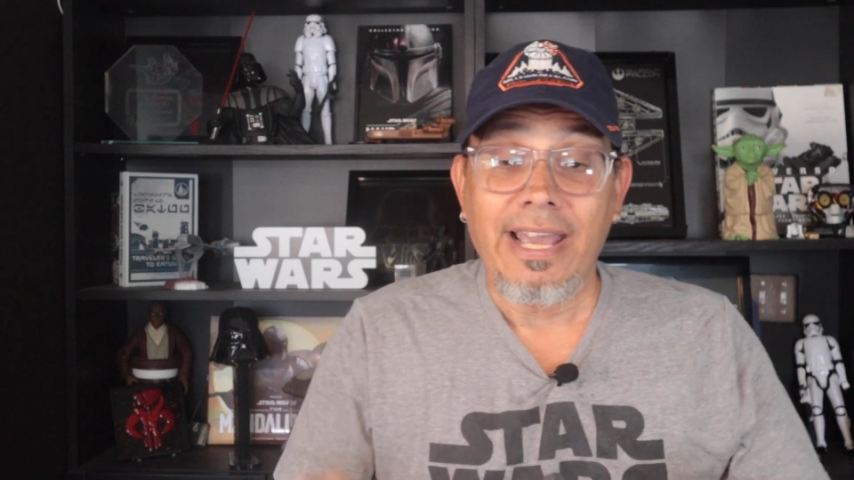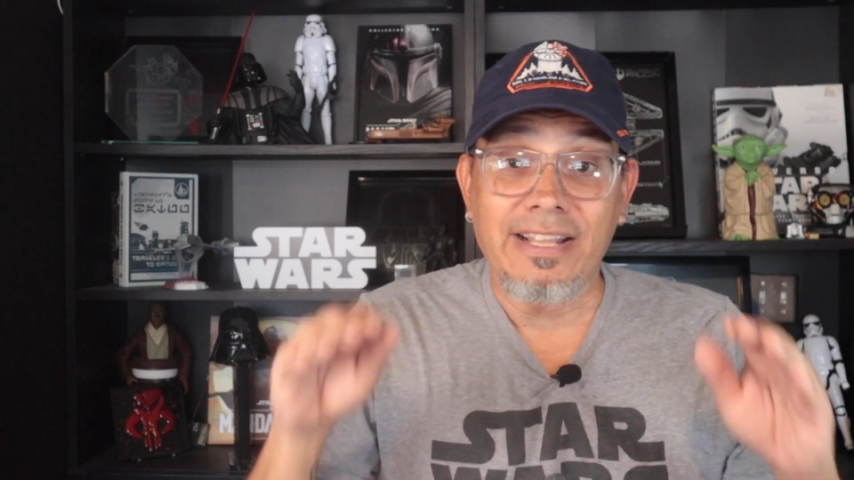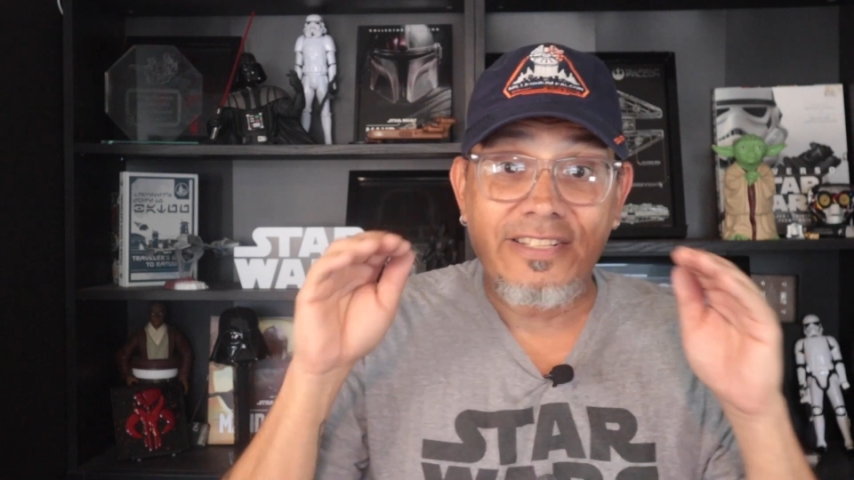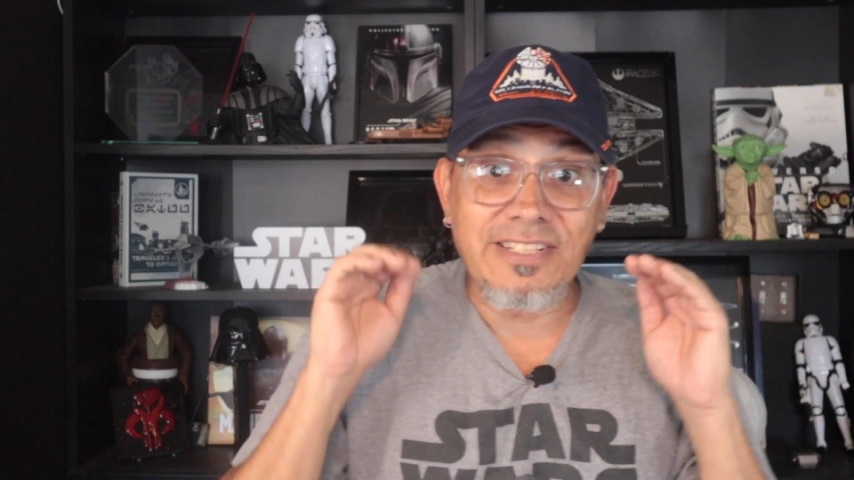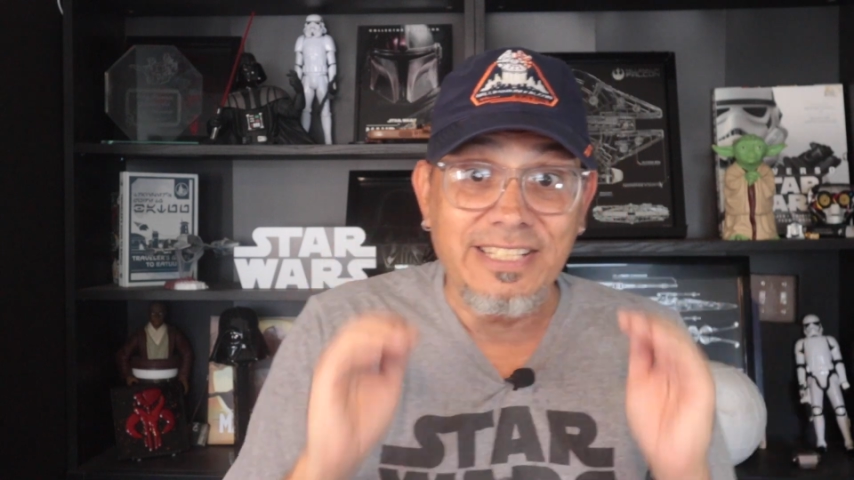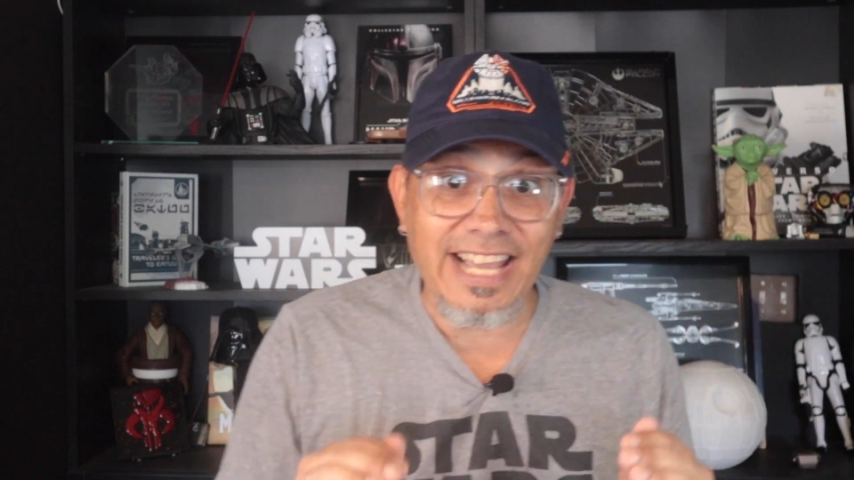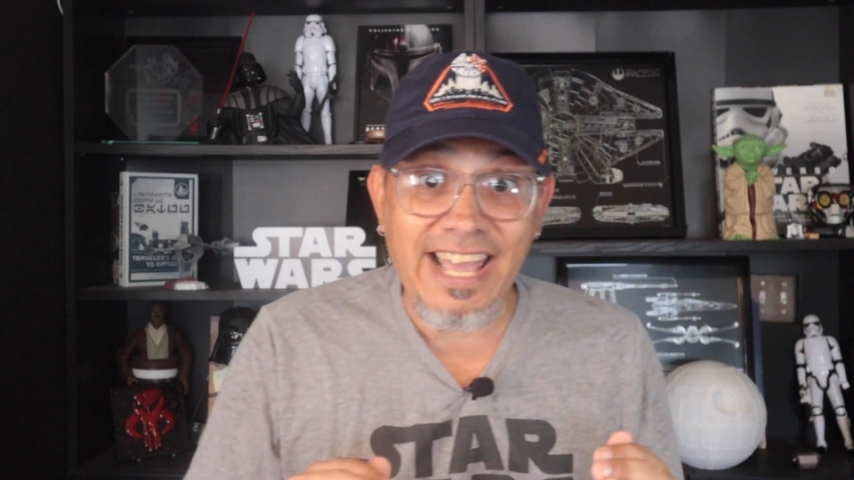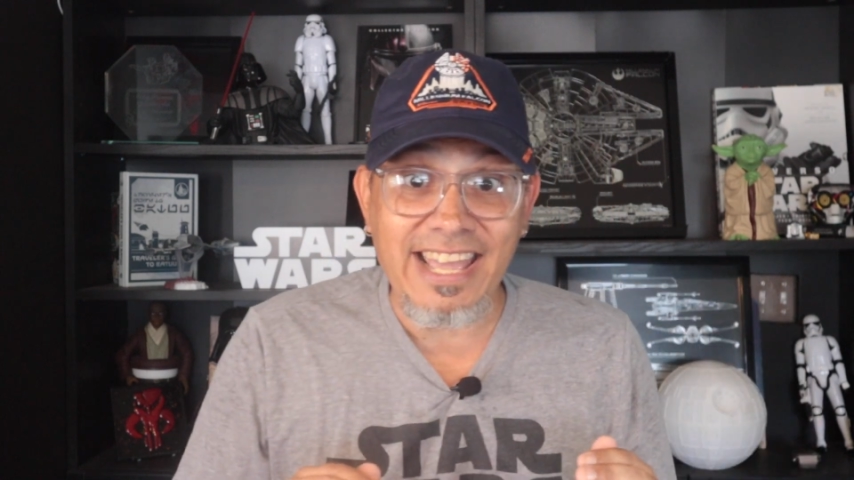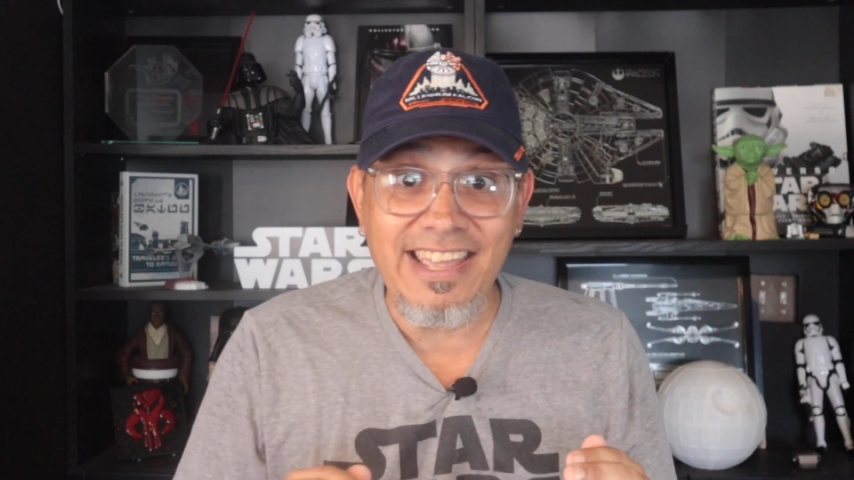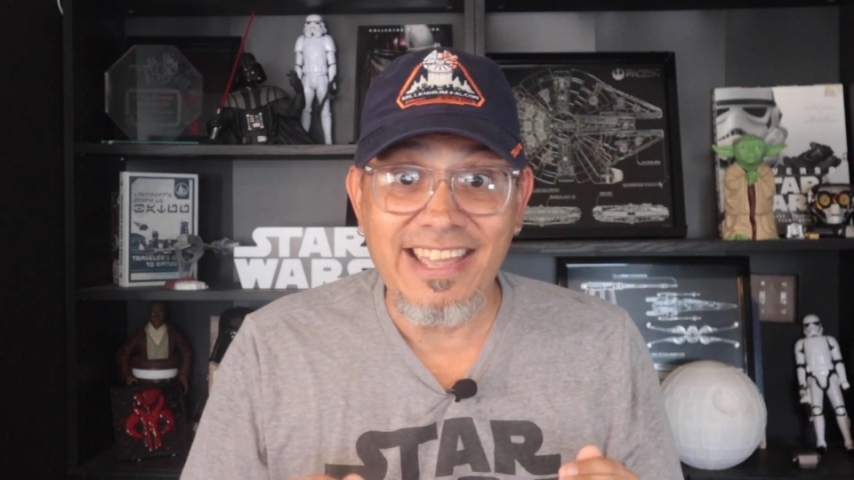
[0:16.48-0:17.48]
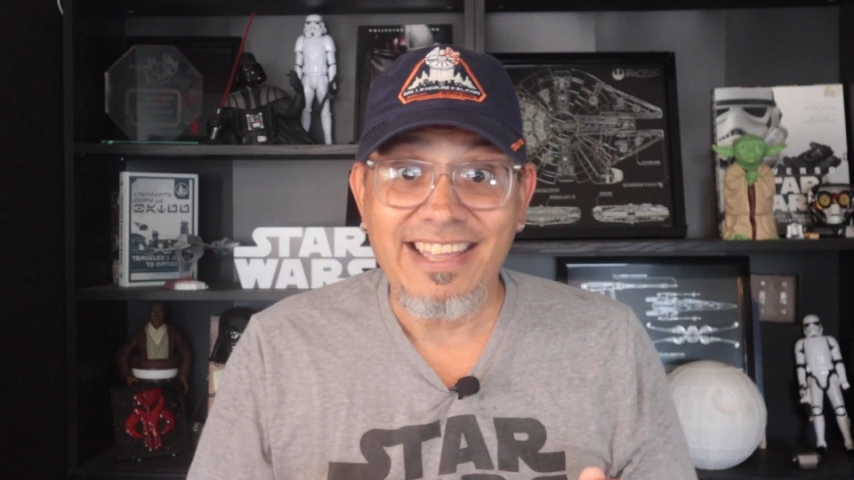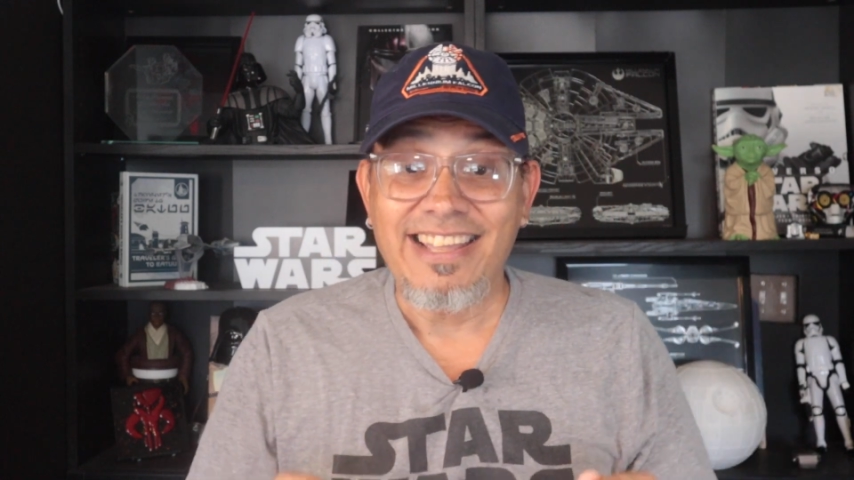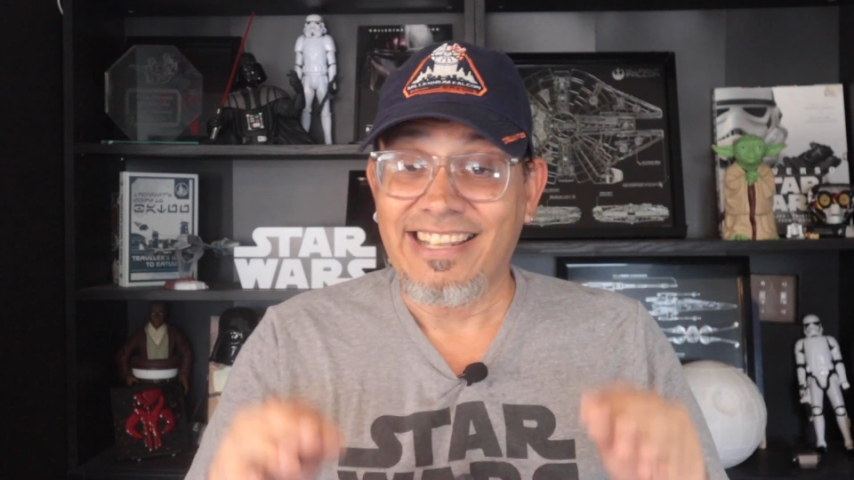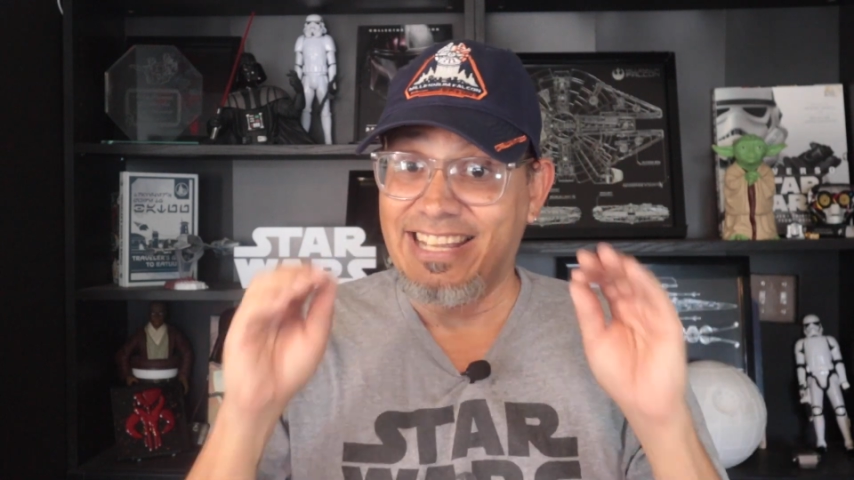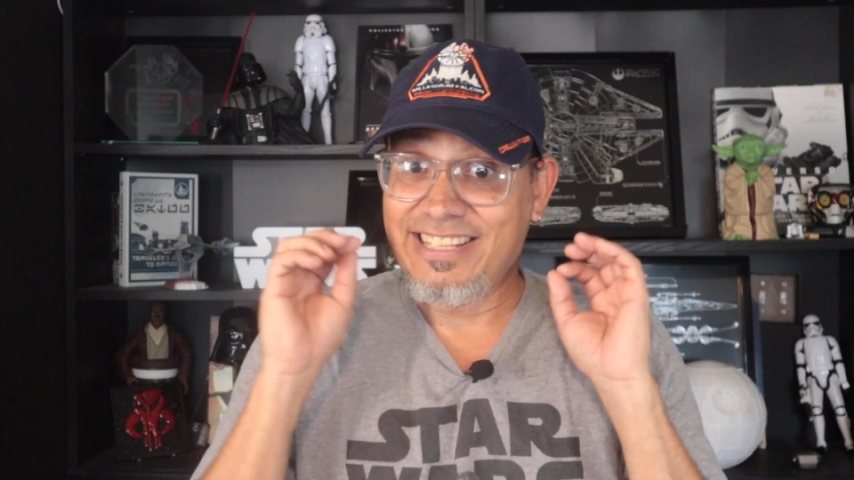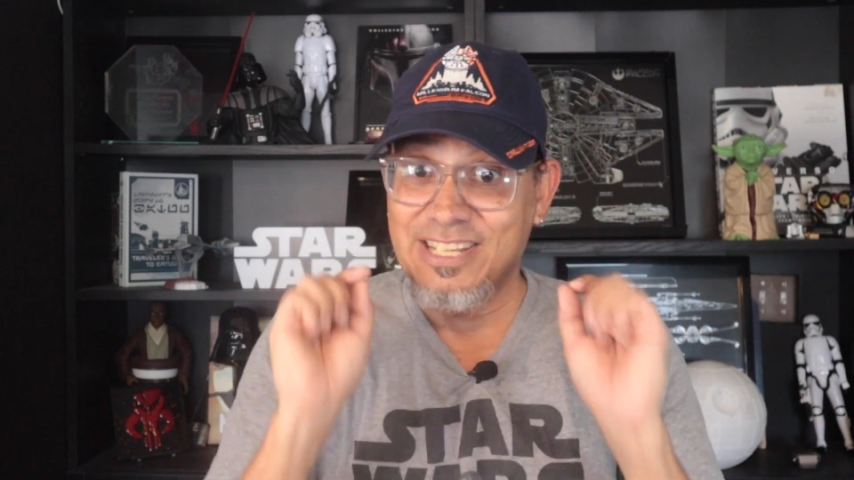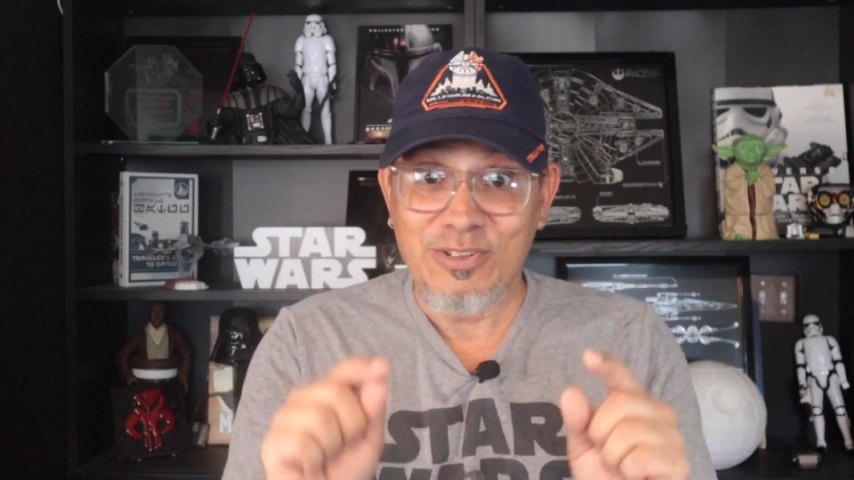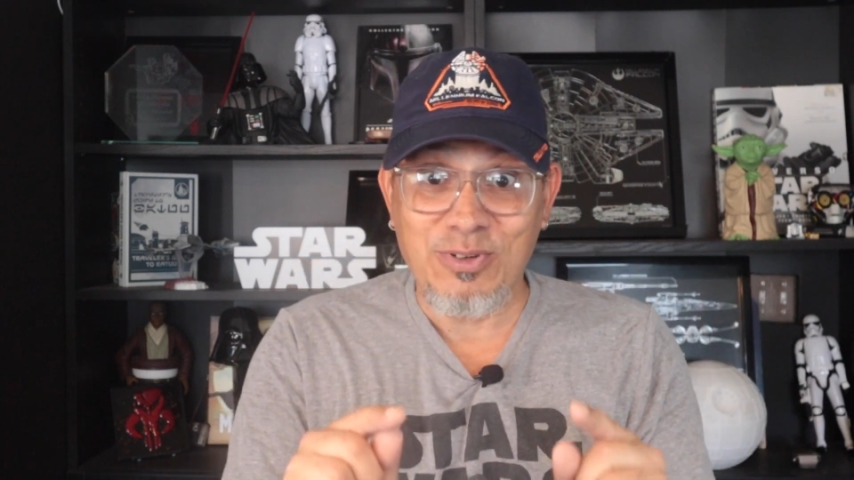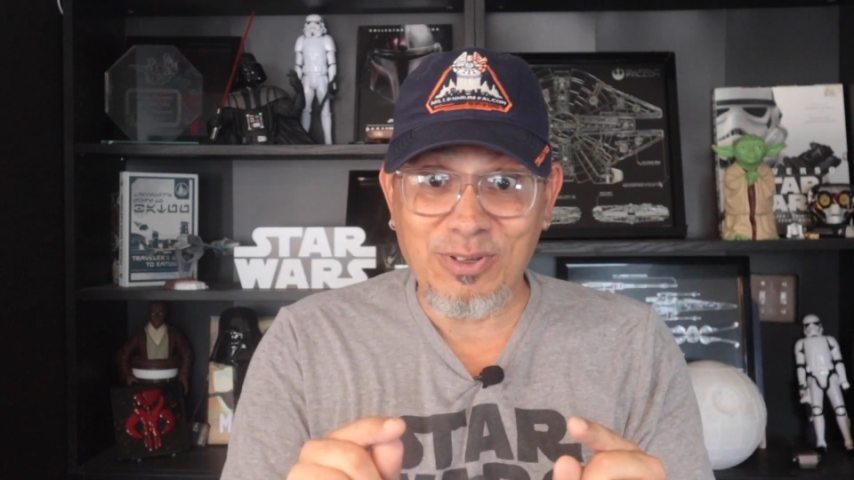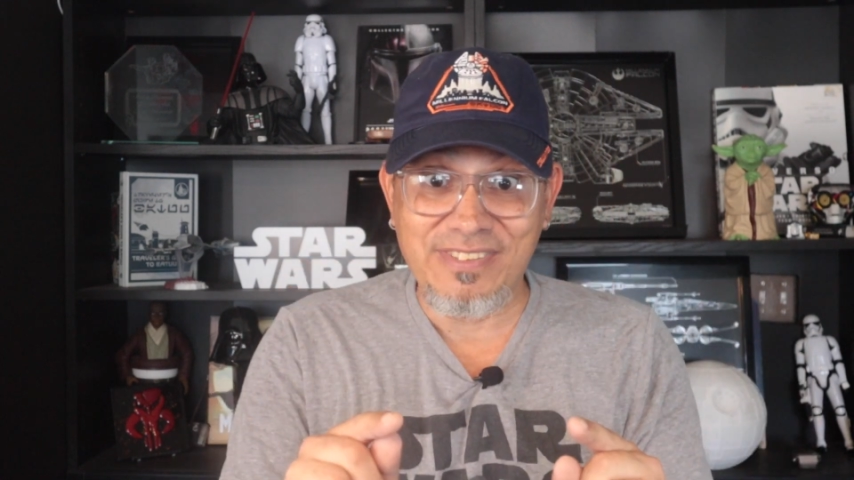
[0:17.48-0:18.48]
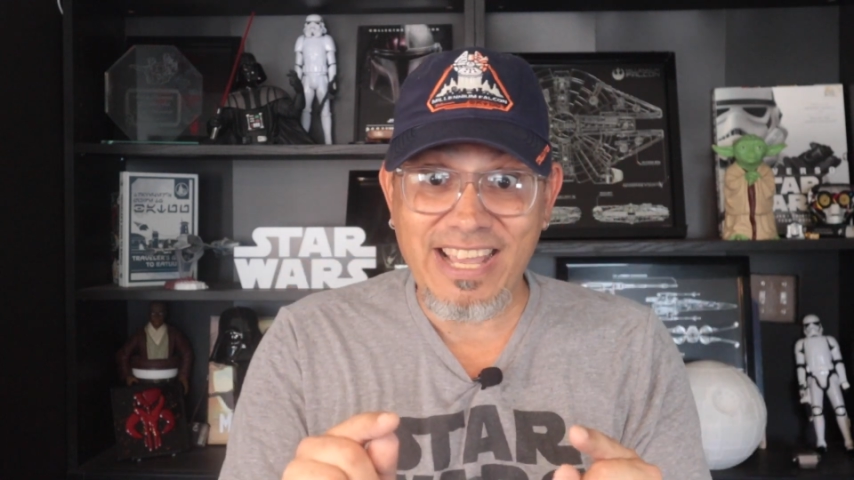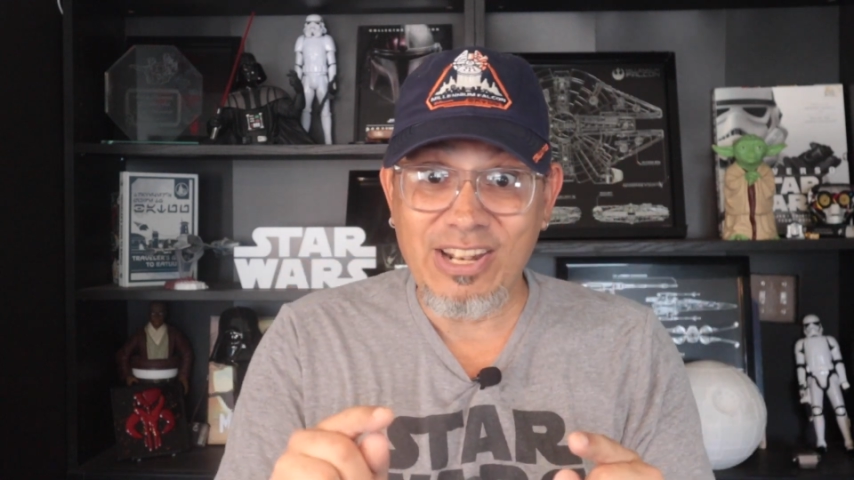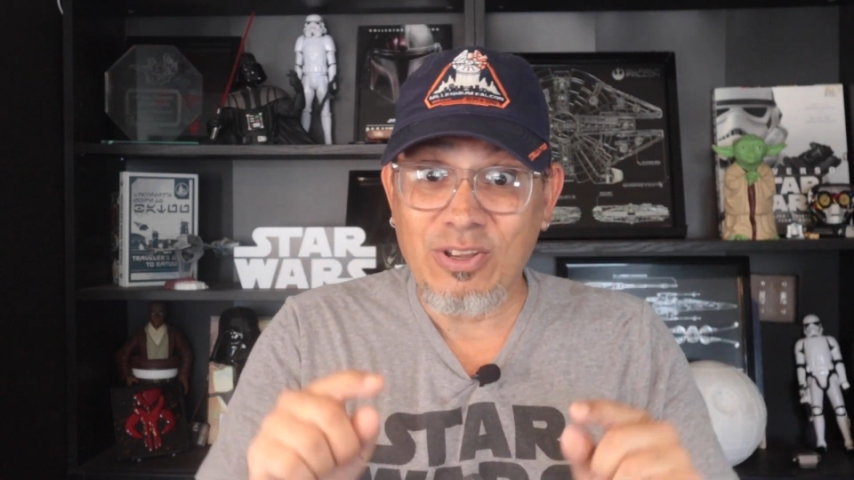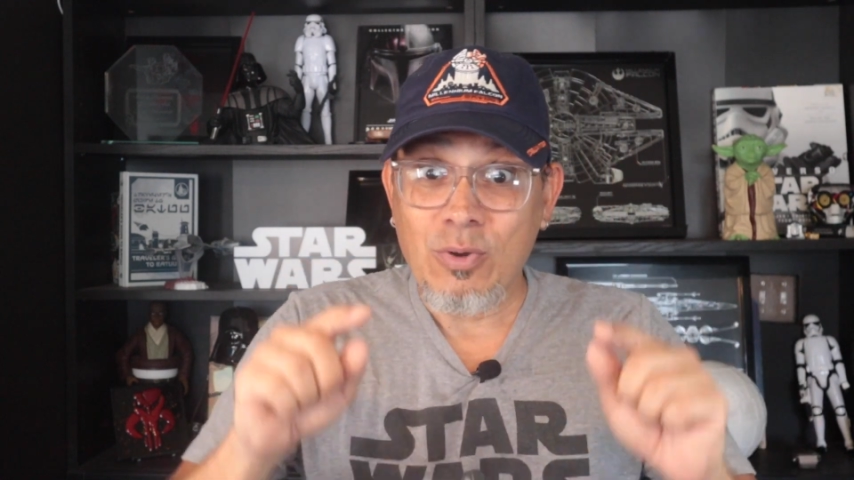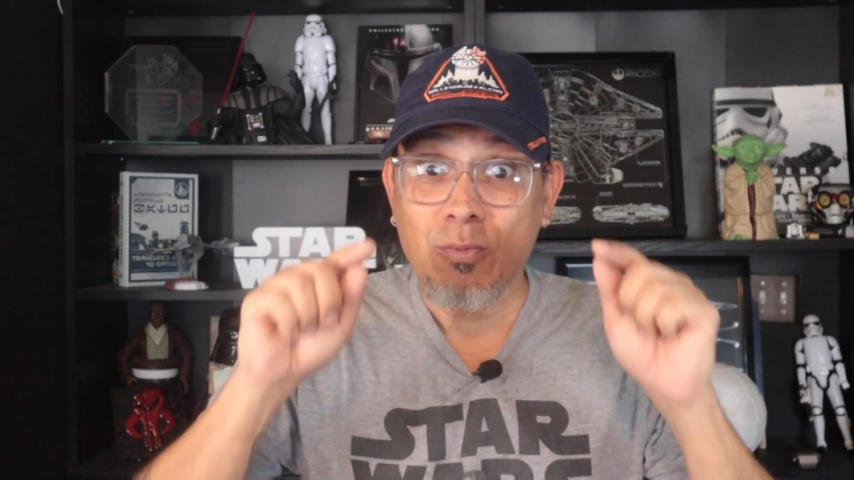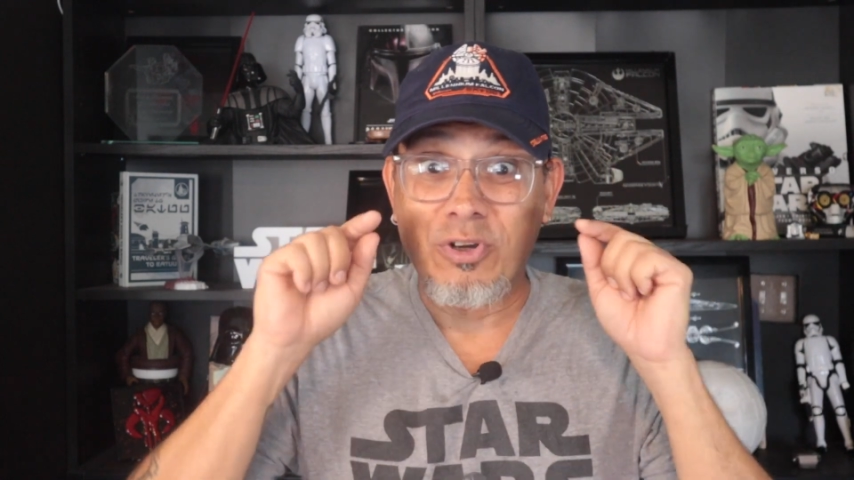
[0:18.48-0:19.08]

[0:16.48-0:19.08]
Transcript: And today, like the intro said,